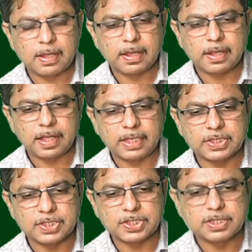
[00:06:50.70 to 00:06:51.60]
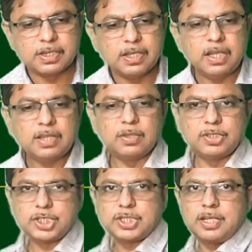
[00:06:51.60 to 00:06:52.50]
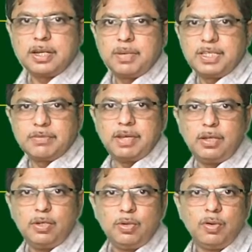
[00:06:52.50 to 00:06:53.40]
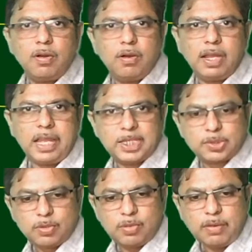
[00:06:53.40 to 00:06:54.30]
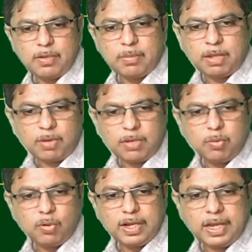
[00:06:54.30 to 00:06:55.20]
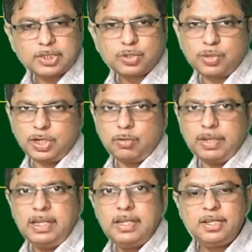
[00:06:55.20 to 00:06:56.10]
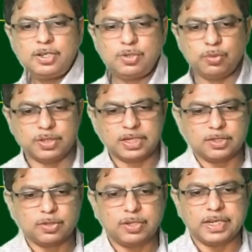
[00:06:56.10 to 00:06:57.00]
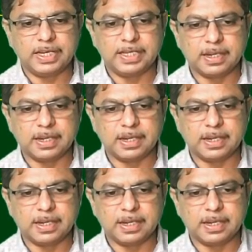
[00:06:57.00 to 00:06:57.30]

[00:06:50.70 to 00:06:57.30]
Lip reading: is, now just replace the value x1 y1 by 1 4 and x2 y2 by 2 3. So we'll get here